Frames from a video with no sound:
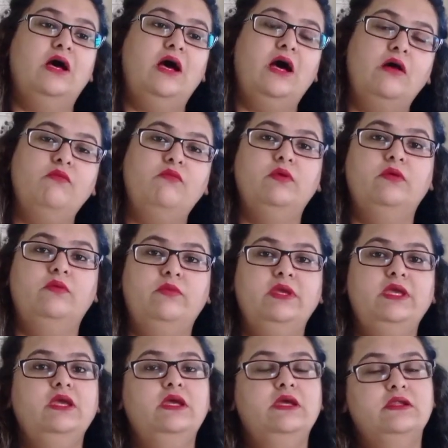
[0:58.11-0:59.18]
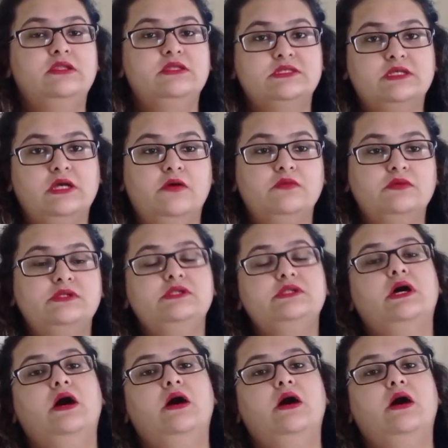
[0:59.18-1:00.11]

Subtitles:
how would we discount it?